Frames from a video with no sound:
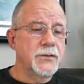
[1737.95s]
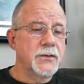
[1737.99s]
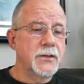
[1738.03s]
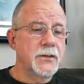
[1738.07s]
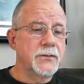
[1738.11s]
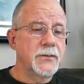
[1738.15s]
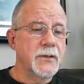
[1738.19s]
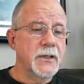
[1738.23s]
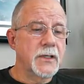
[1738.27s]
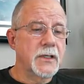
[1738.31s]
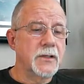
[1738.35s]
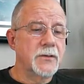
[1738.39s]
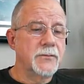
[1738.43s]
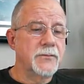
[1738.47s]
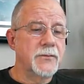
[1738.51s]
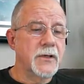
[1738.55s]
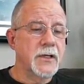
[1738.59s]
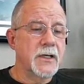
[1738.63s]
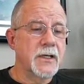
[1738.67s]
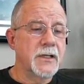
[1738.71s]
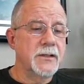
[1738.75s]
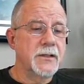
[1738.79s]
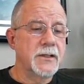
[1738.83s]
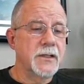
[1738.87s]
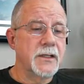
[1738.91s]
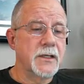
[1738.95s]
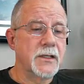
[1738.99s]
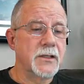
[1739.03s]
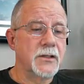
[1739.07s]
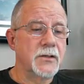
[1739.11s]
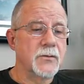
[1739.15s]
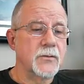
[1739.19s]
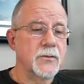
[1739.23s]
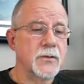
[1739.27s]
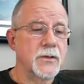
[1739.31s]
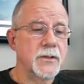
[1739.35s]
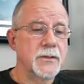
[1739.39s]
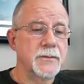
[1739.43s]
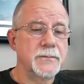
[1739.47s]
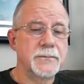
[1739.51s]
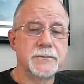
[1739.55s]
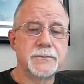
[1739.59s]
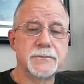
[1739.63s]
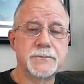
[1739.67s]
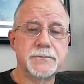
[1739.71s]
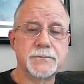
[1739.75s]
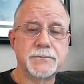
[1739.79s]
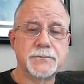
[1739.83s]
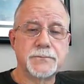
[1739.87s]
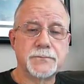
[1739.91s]
let's see if I can find the other
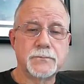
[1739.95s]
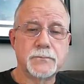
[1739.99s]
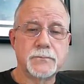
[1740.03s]
one.